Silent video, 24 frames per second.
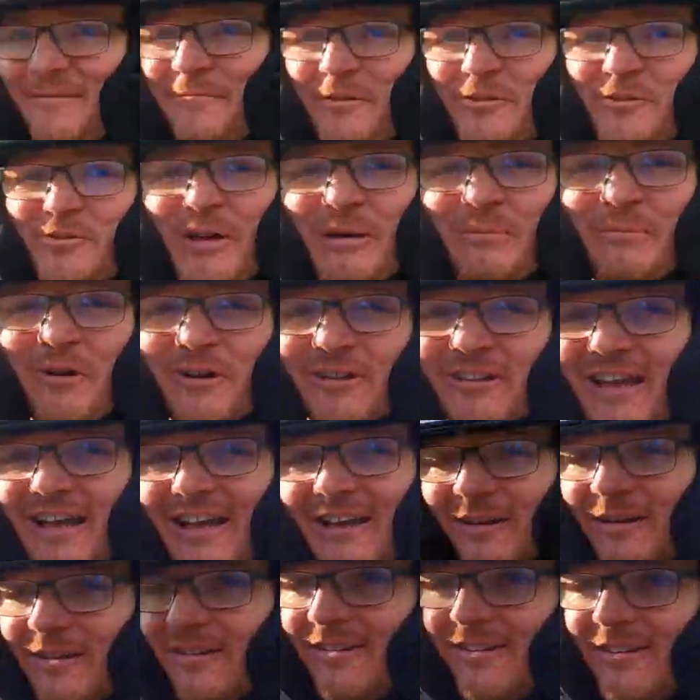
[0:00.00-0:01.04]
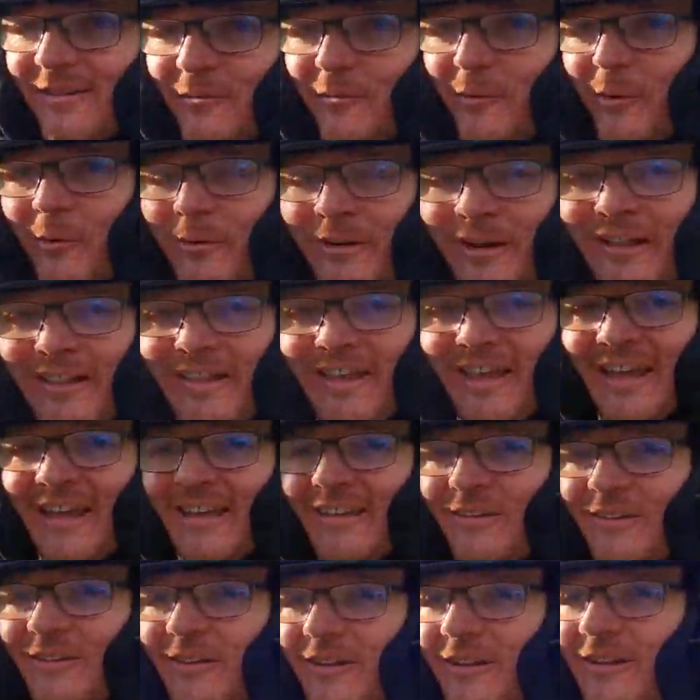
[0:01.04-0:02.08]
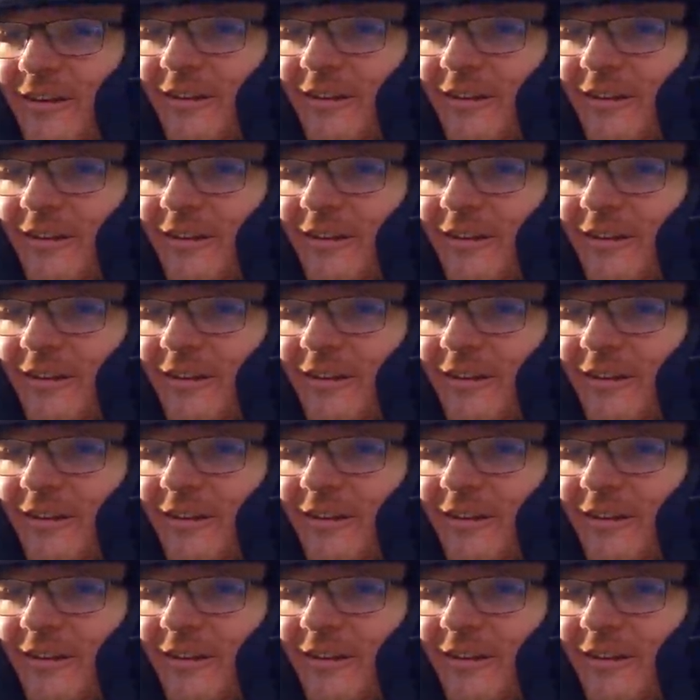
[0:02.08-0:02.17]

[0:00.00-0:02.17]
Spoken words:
I'm gonna trademark that, the Whoa Nelly handle.